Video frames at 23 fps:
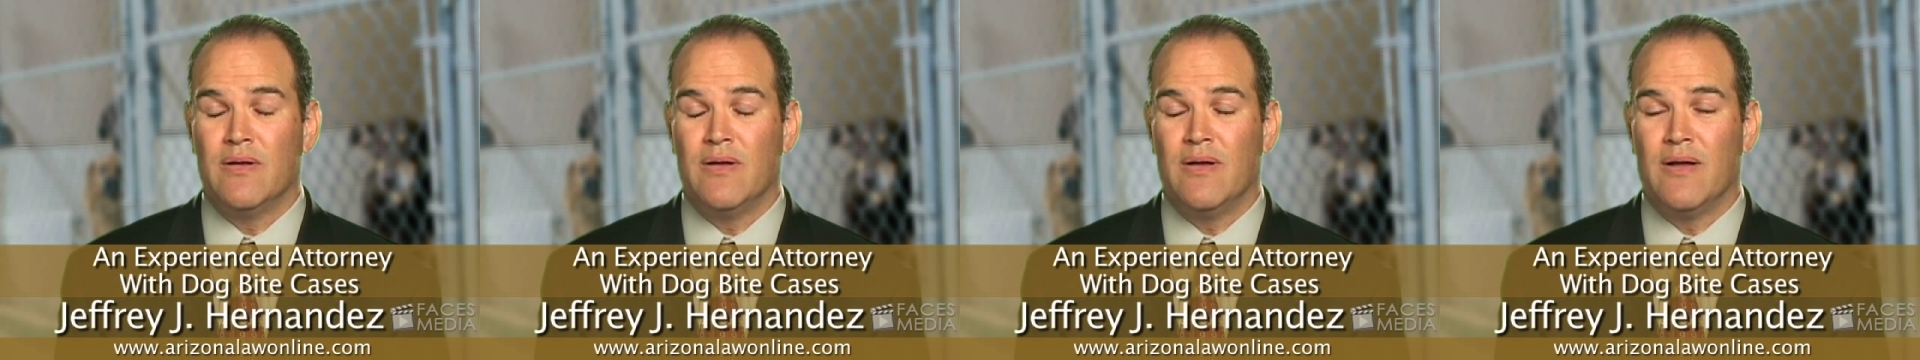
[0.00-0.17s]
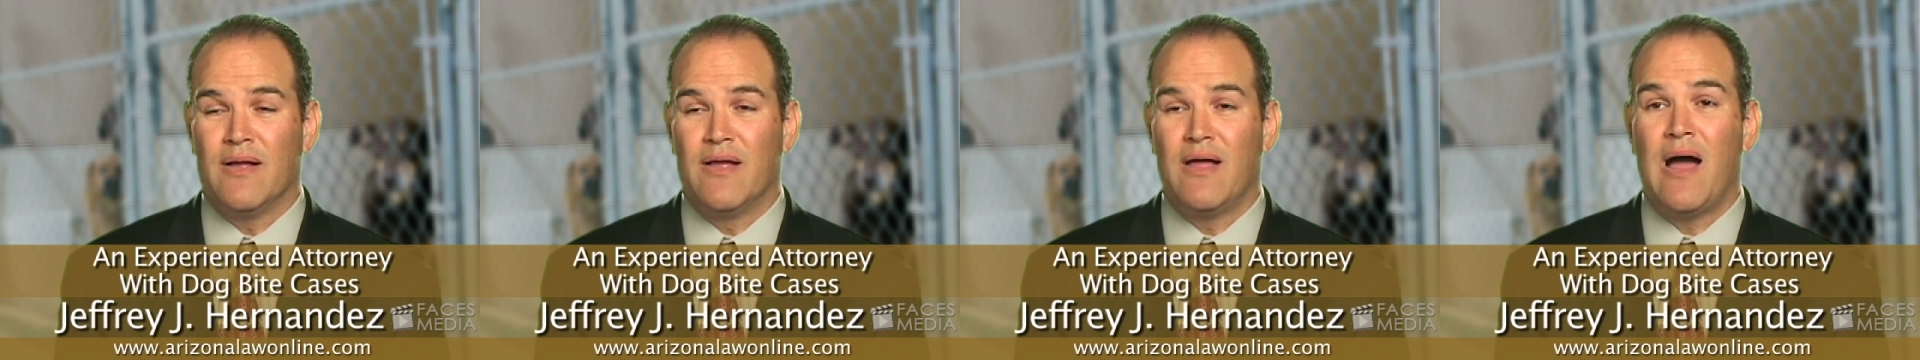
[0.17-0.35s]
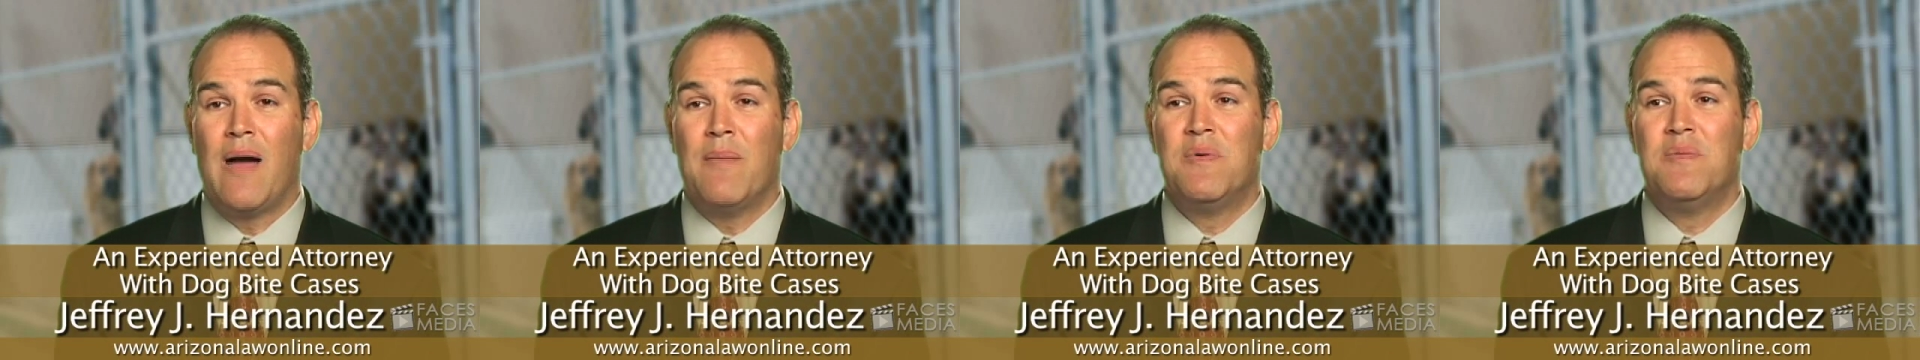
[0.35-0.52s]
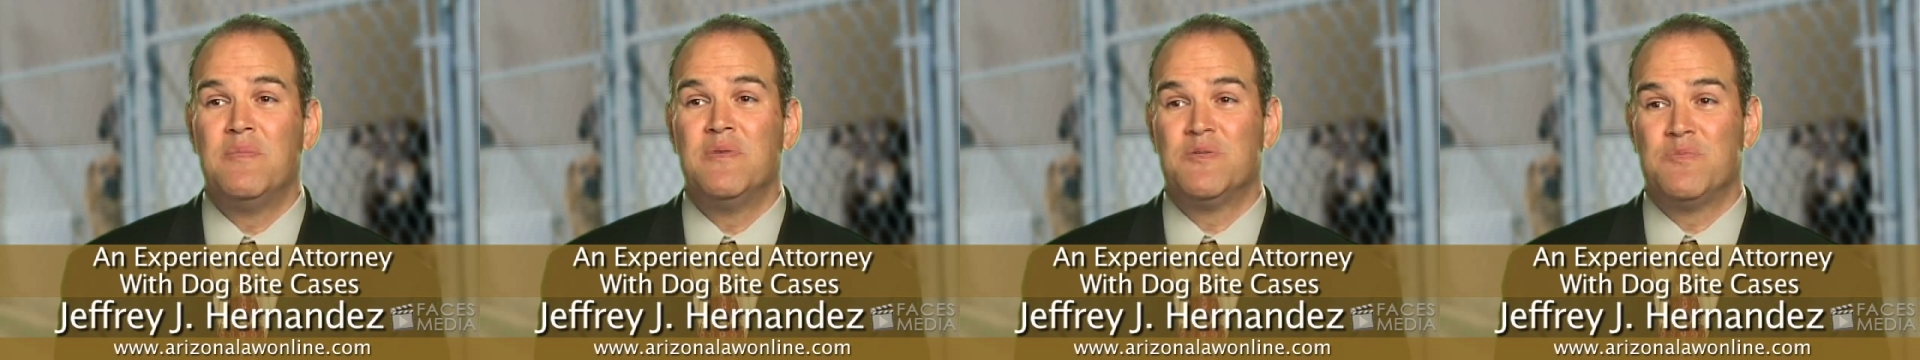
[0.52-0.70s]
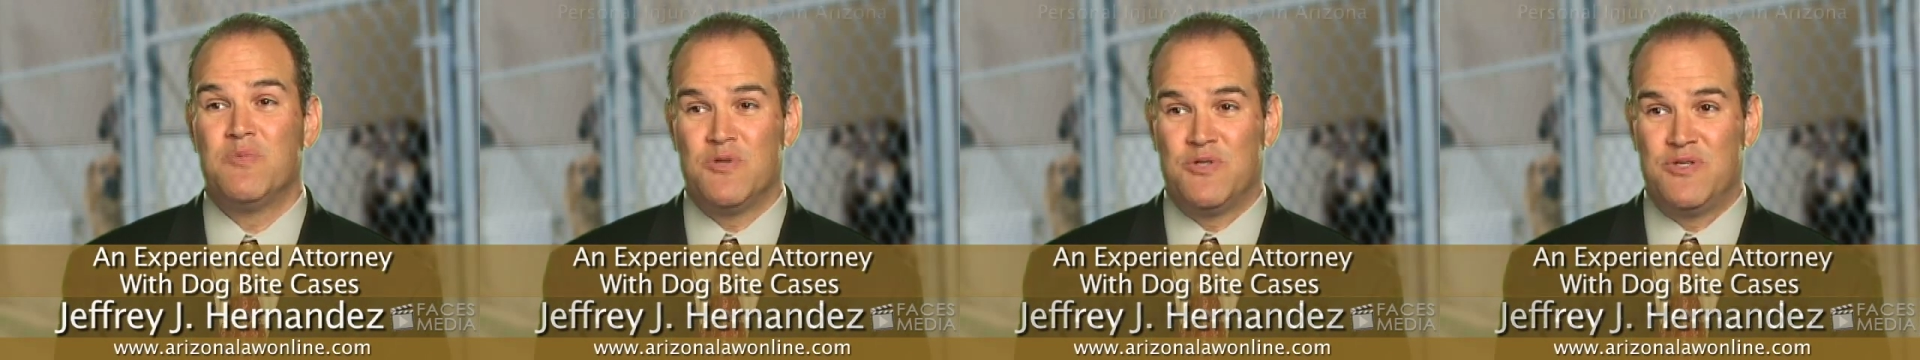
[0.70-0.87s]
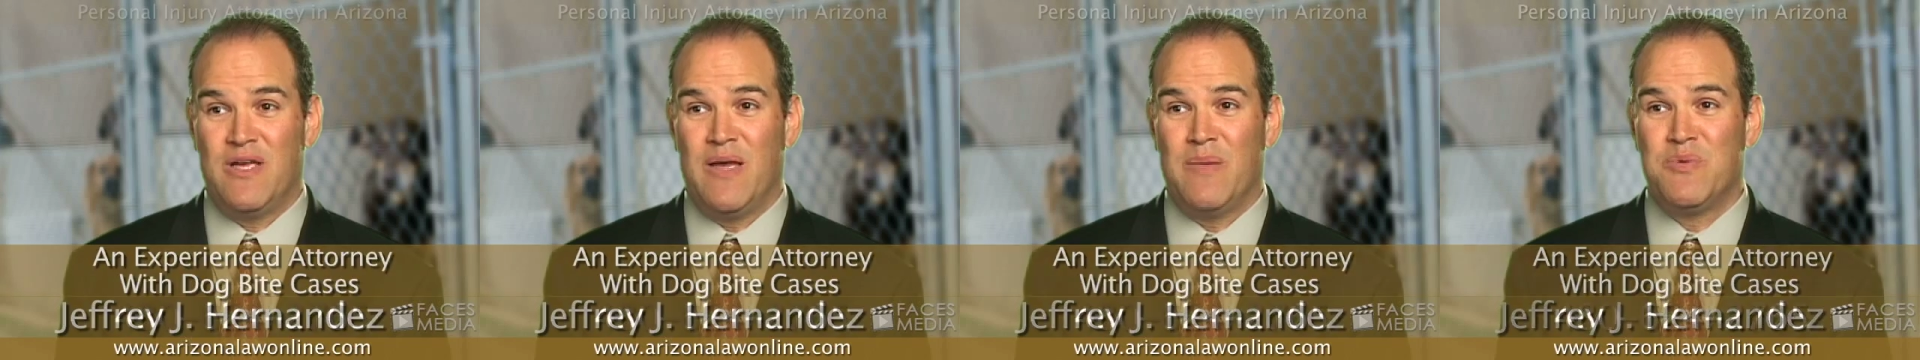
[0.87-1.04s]
A common
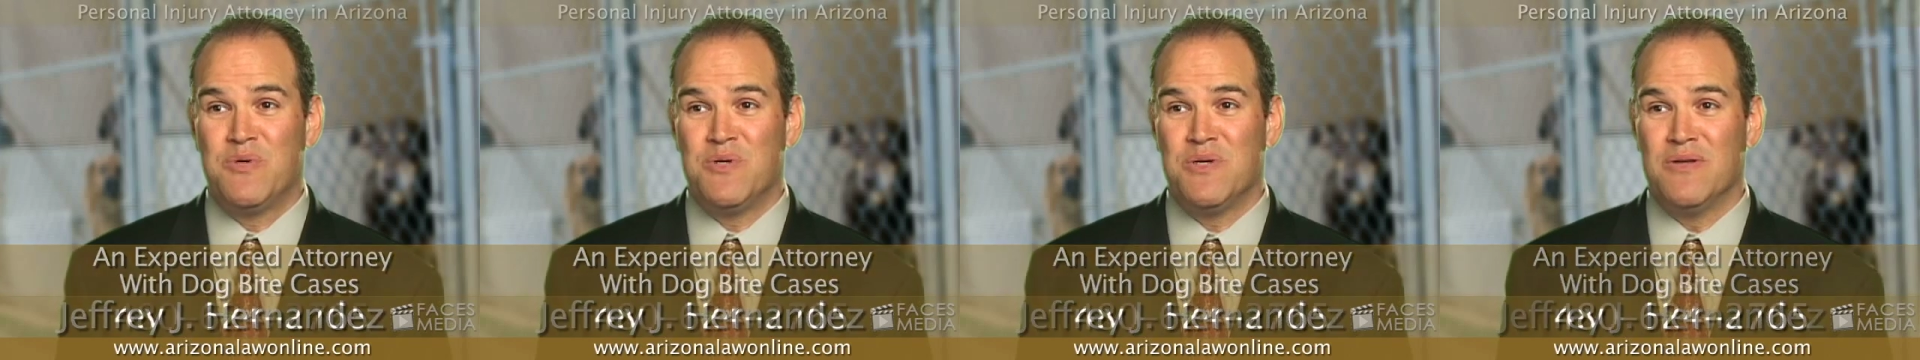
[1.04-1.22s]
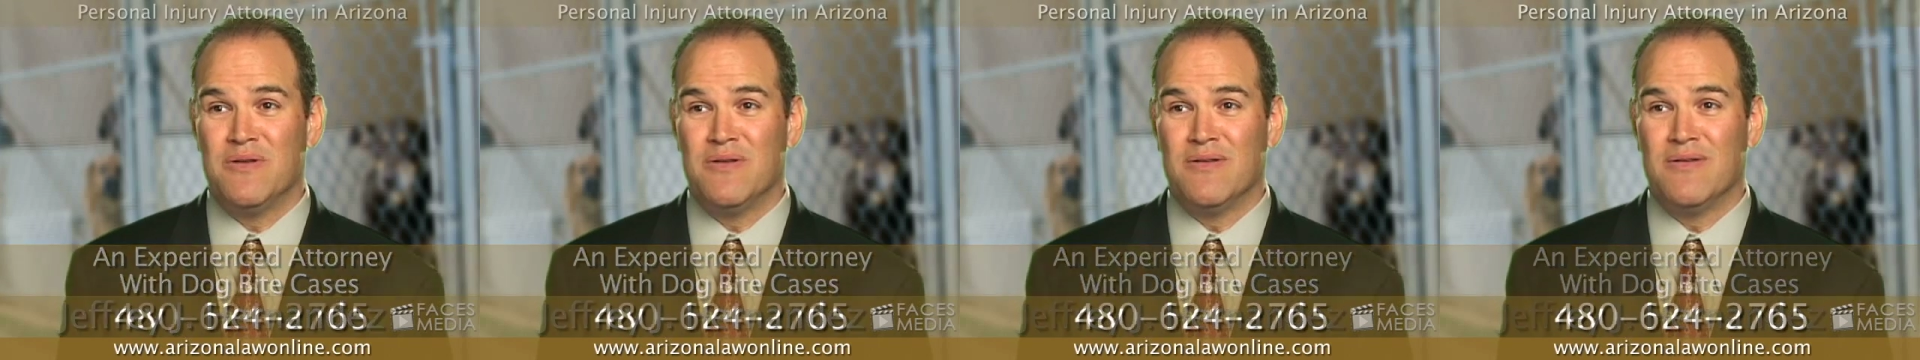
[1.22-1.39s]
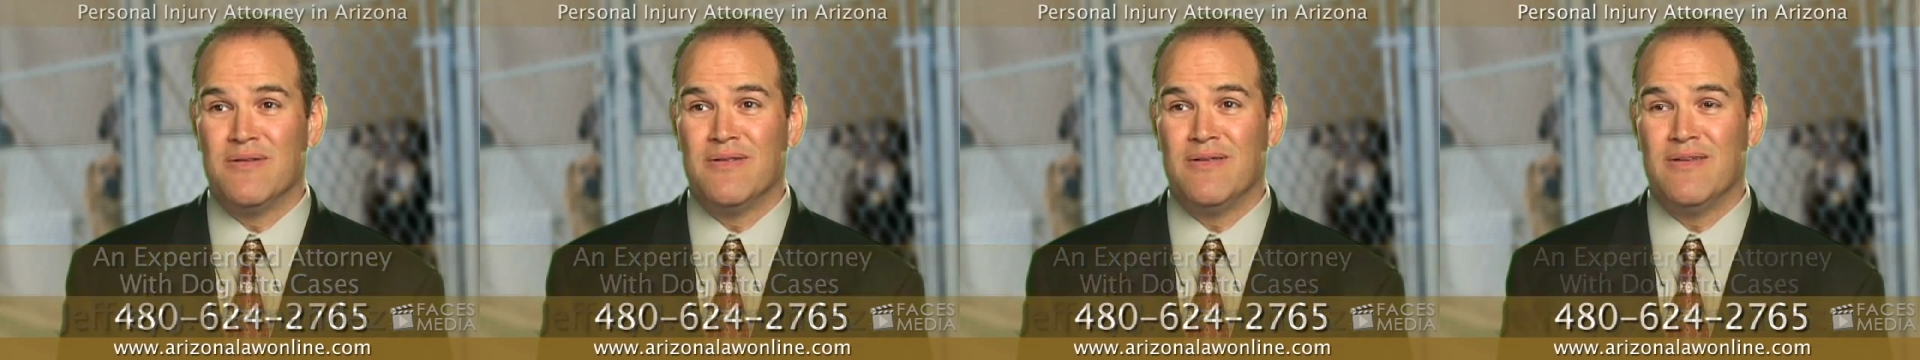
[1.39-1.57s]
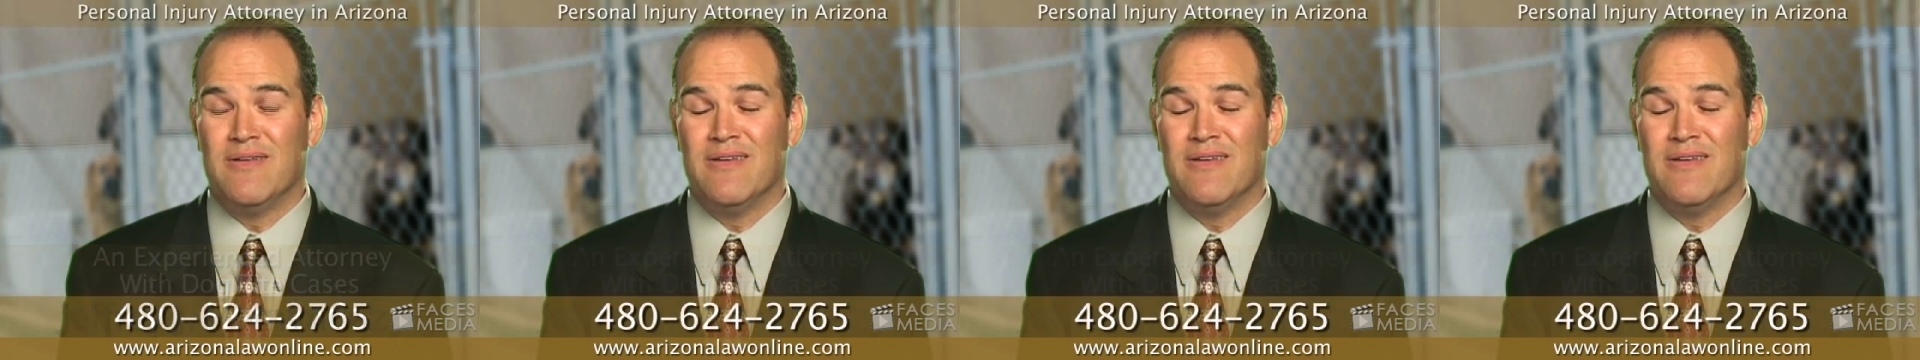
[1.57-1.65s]
misperception